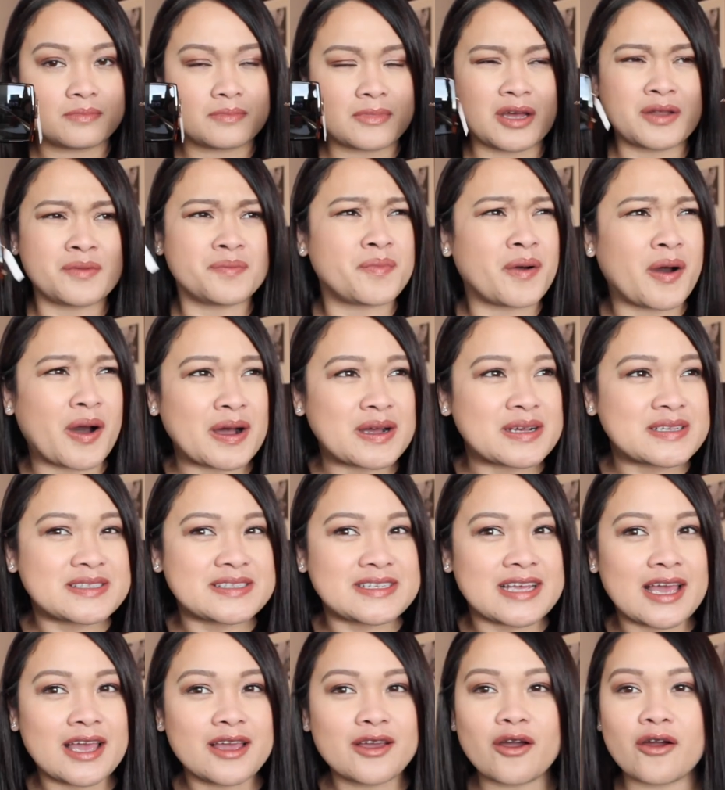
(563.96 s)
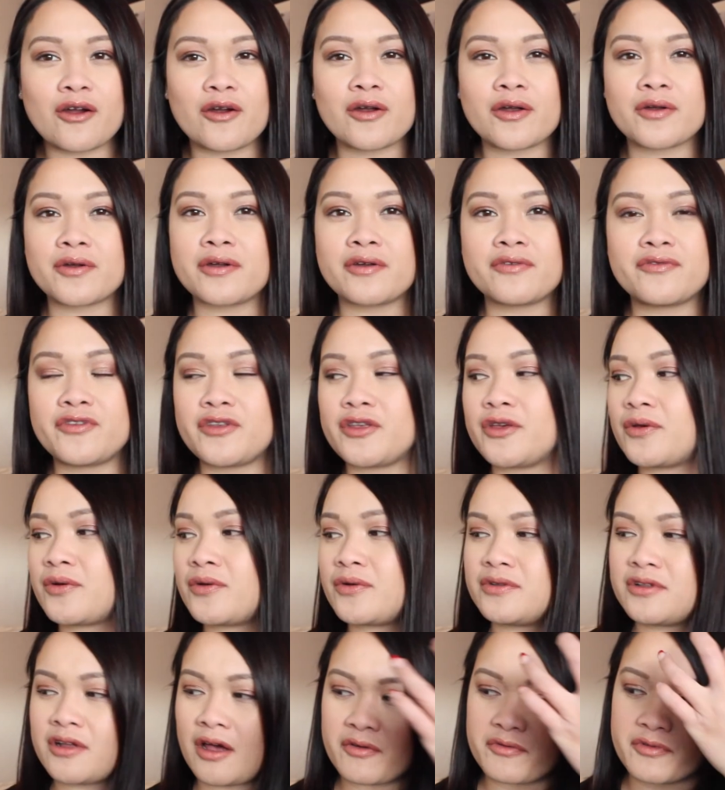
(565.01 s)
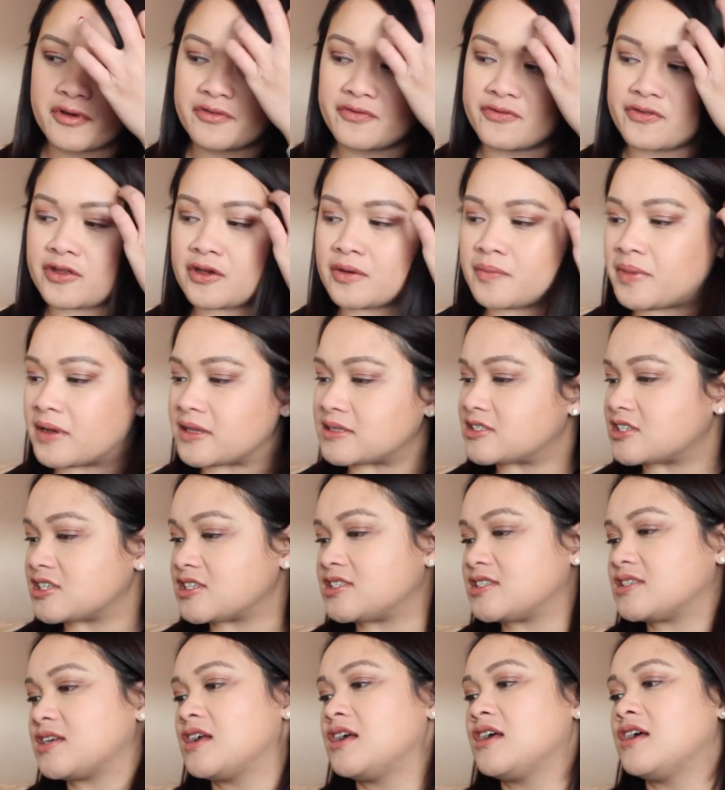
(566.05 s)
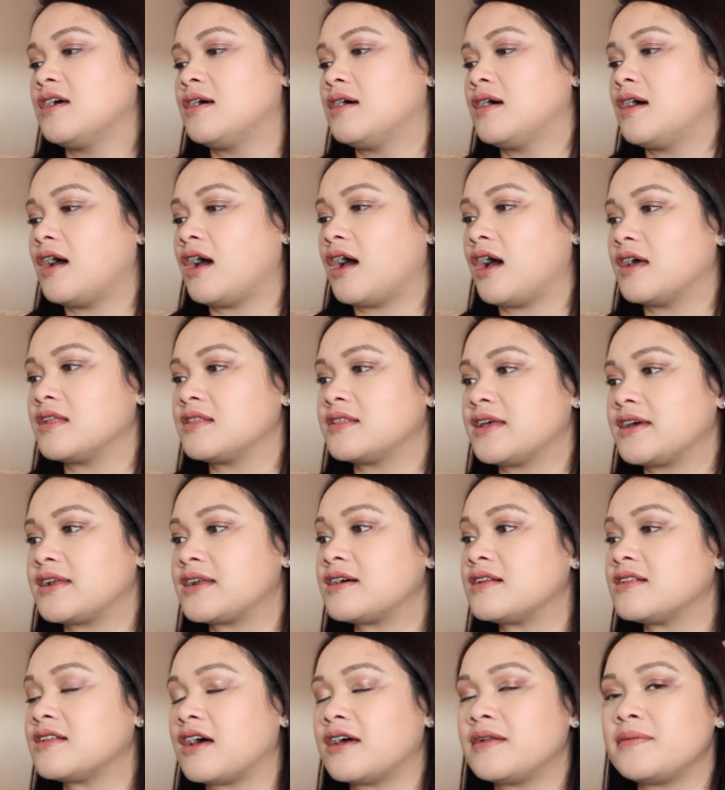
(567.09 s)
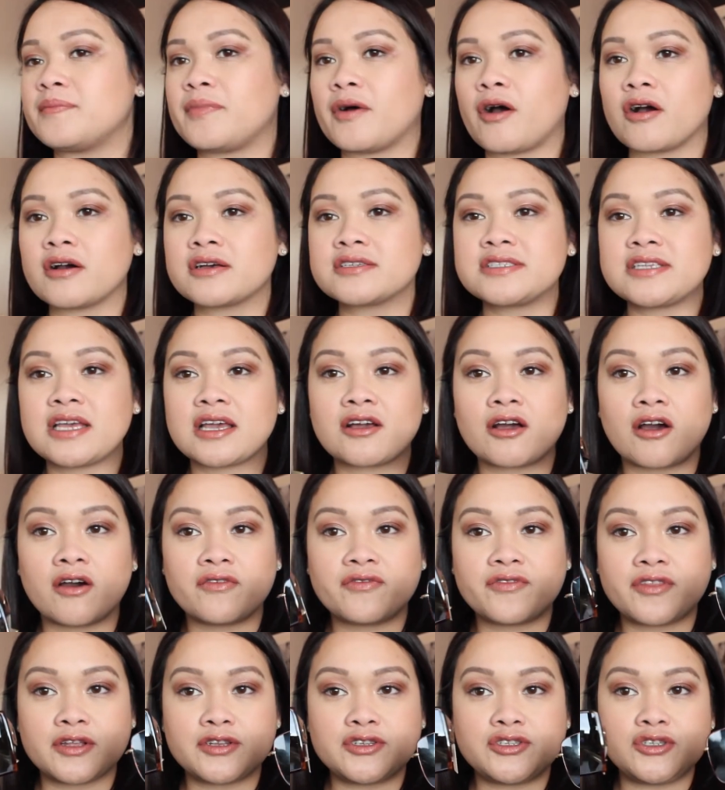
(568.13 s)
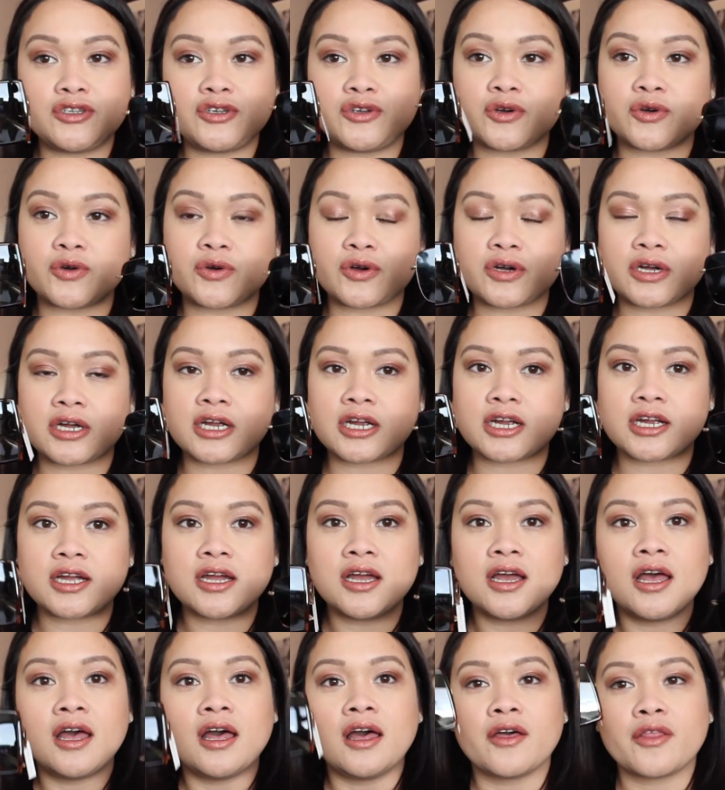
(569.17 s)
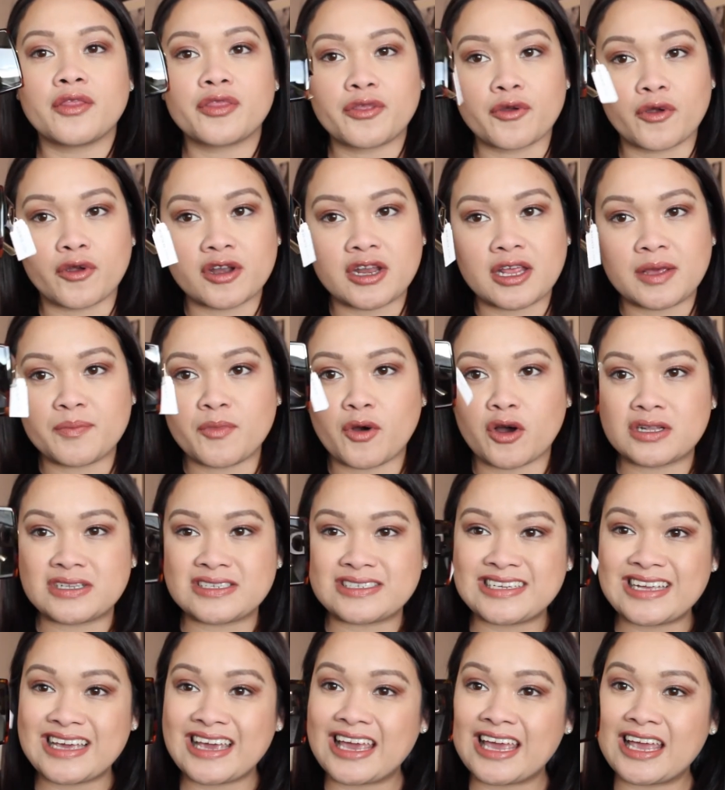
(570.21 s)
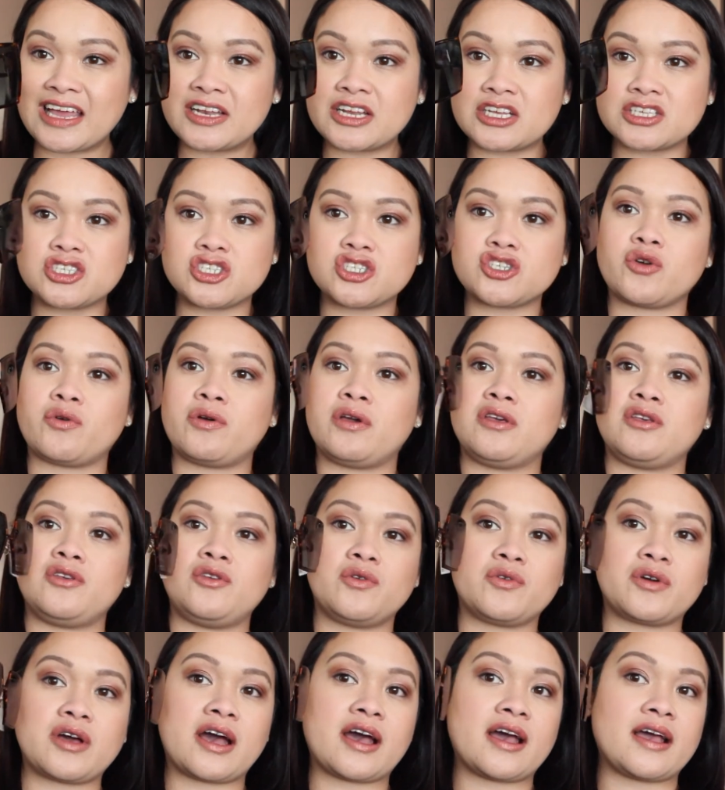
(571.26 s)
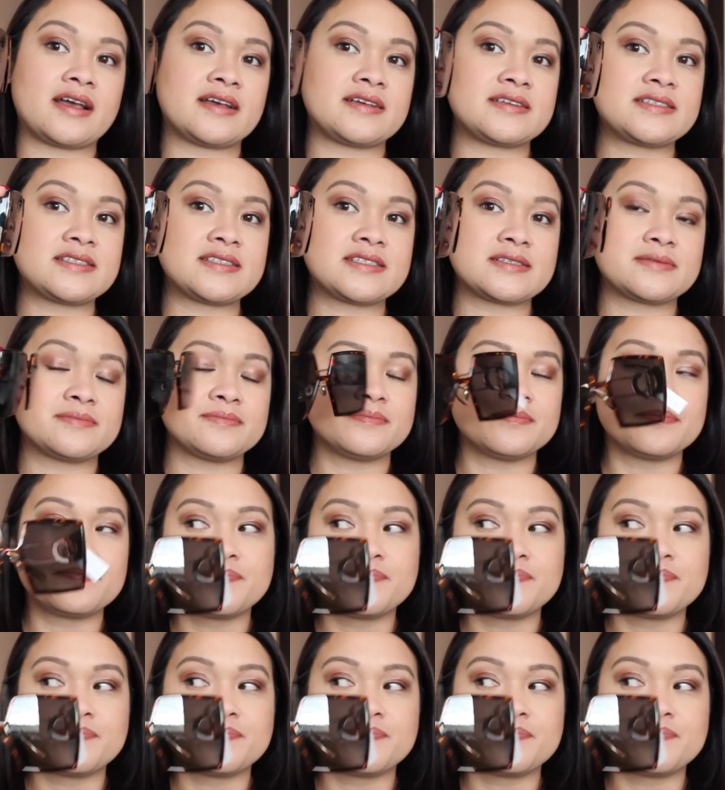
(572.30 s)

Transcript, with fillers: unboxing or review, not review, but just a little unboxing of the Dior 30 Montaigne and showing you guys